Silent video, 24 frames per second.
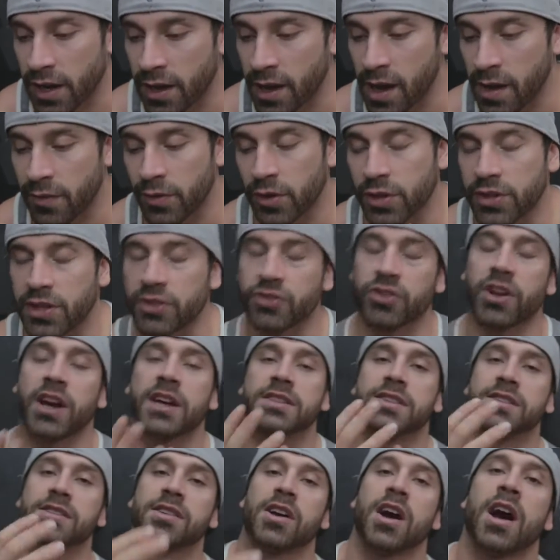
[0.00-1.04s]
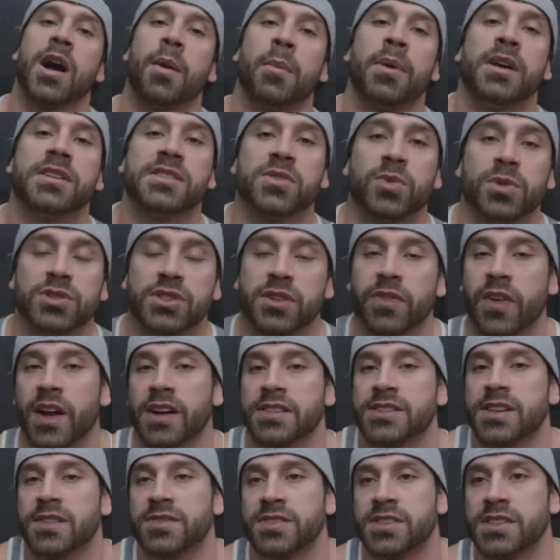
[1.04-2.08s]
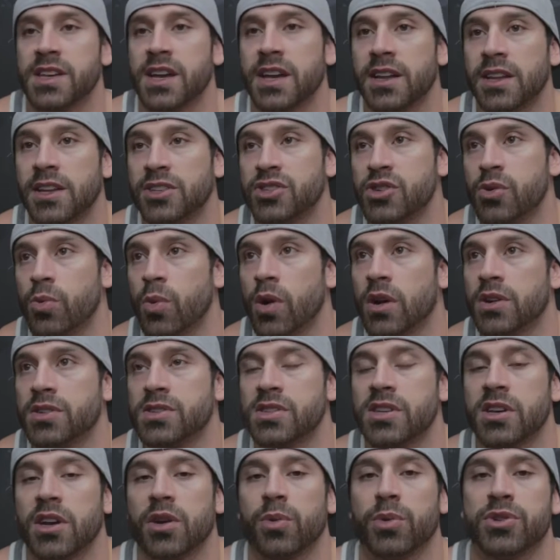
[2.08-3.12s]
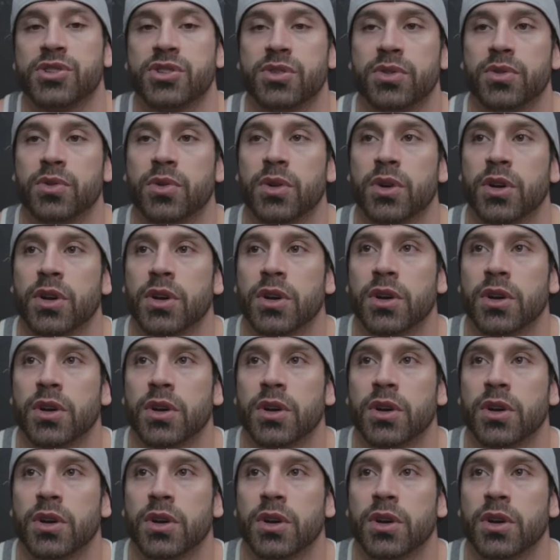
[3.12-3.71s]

I've looked at your guys' comments and what you guys have said that you want to see or what you